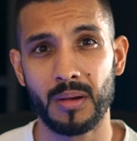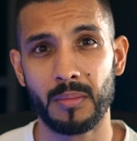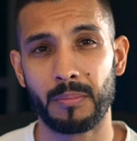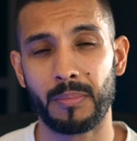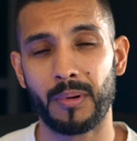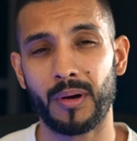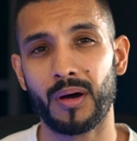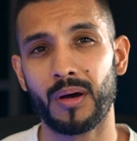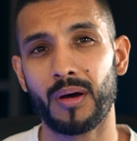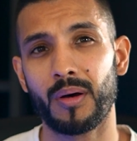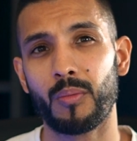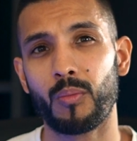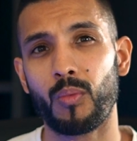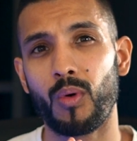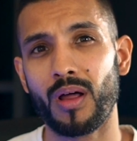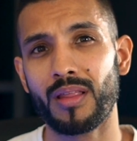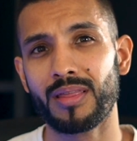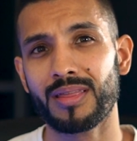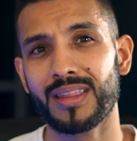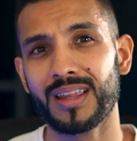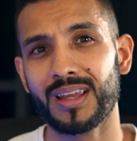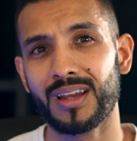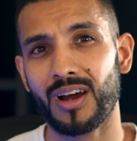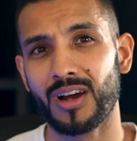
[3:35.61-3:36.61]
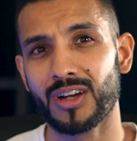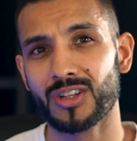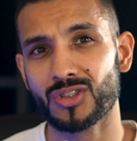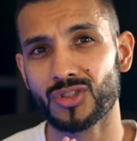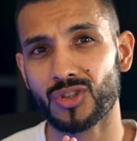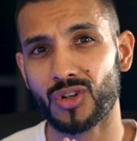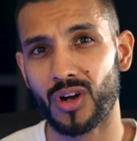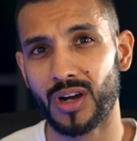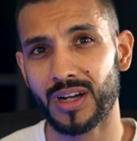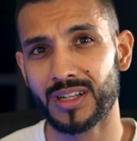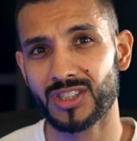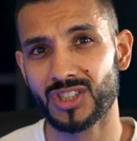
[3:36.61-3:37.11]
But one thing I
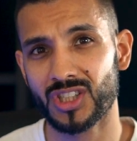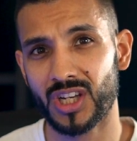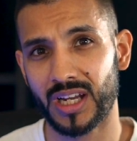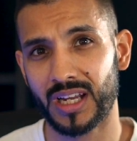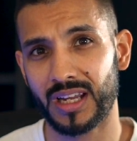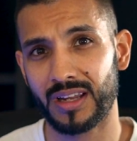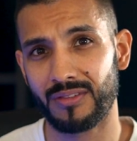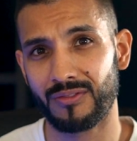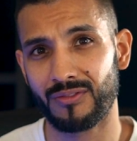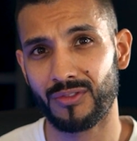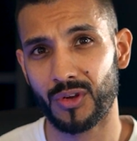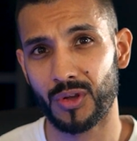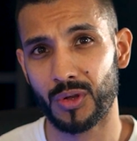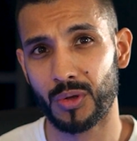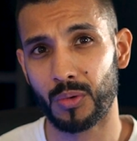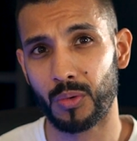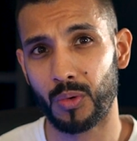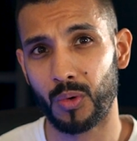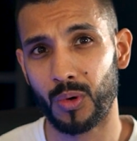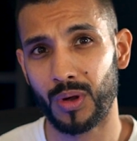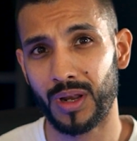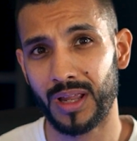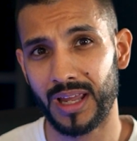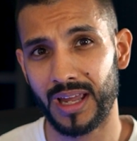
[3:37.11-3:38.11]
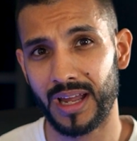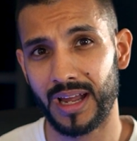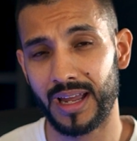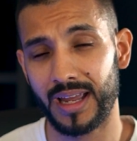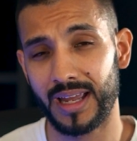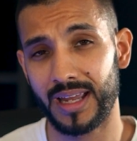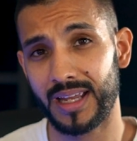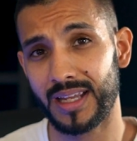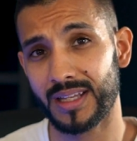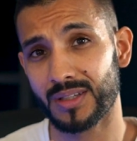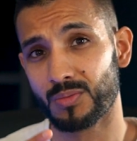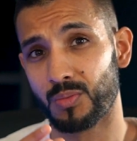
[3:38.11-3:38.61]
tried checking for you all here
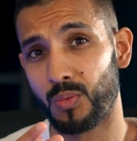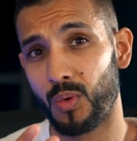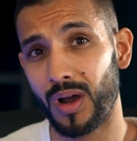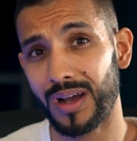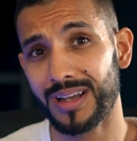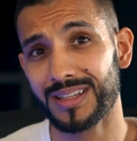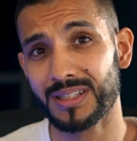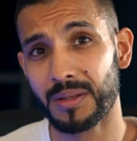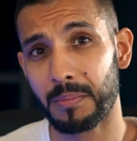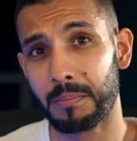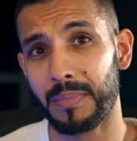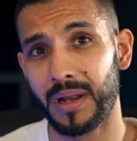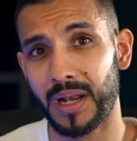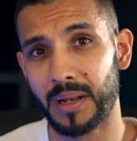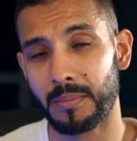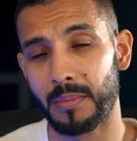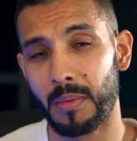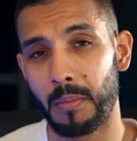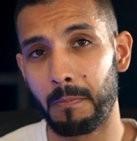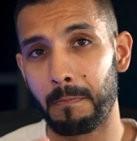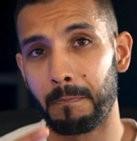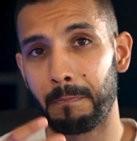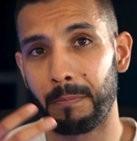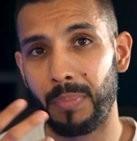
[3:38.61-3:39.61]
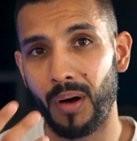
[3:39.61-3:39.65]
is what is the minimum